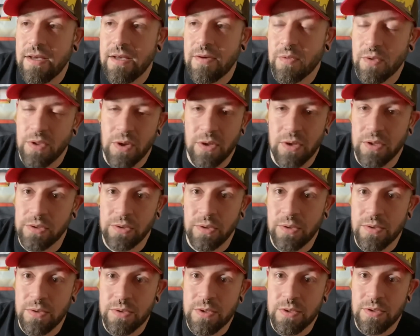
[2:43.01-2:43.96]
with all the
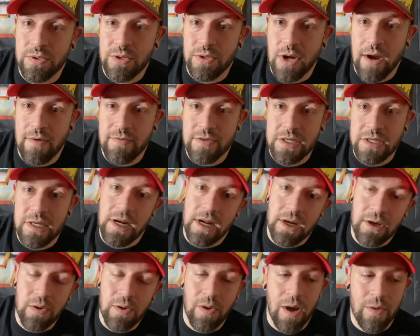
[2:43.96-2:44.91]
Looney Tunes drivers, and I
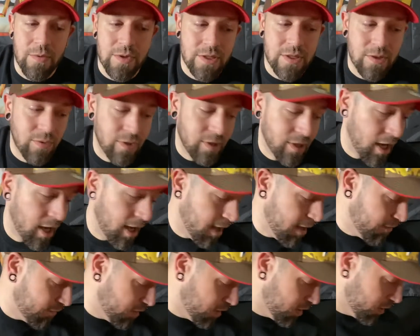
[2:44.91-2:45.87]
knew I was going to have an